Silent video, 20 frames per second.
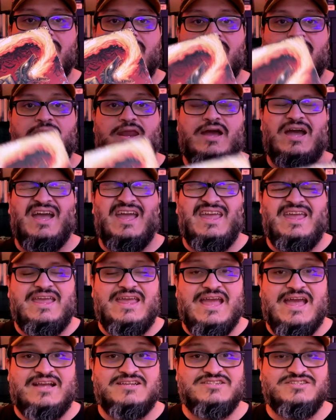I
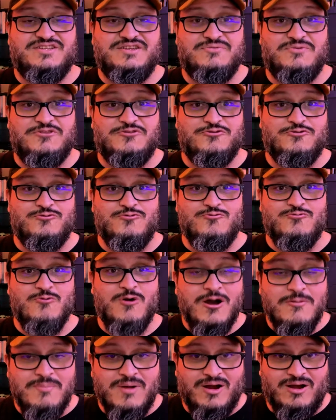actually went through
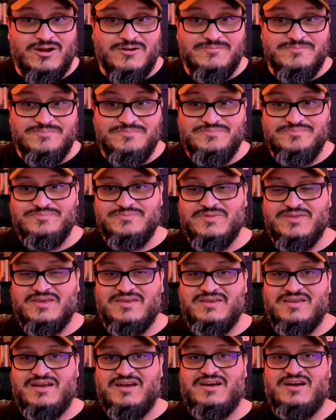Walmart.
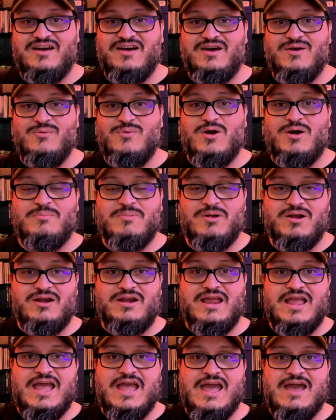
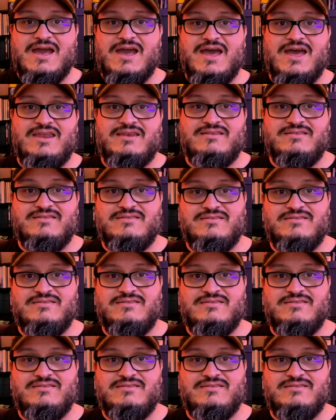Walmart had